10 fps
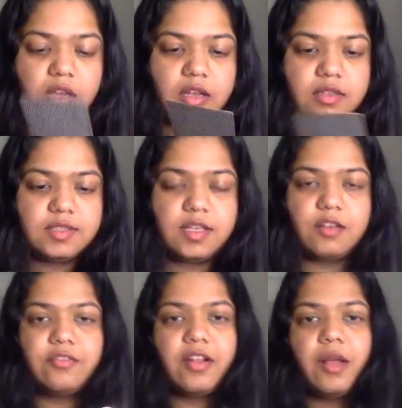
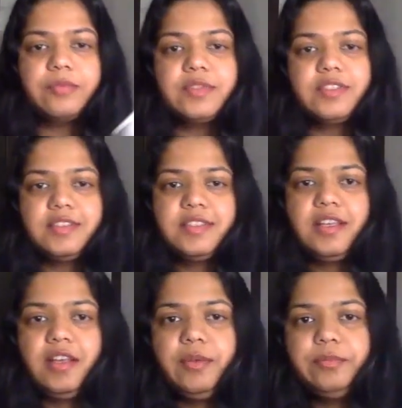son of cups this
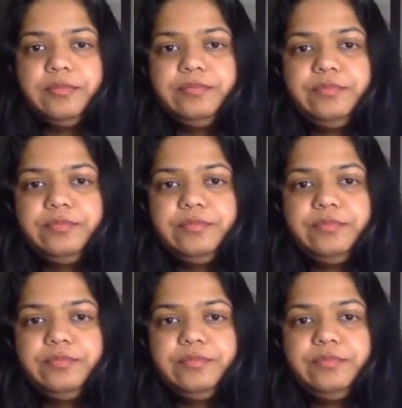time.